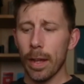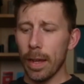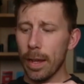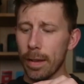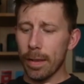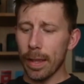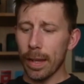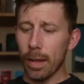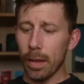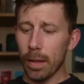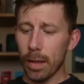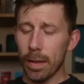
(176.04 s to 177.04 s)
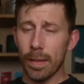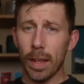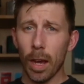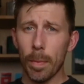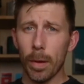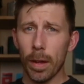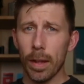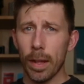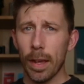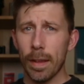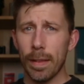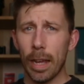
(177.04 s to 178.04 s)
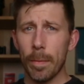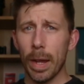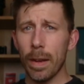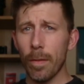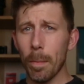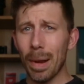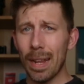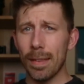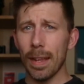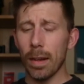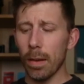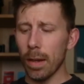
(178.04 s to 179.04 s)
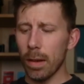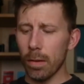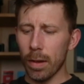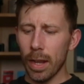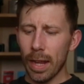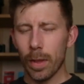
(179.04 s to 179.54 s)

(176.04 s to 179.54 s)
is the upper. It's now made of a ballistic nylon.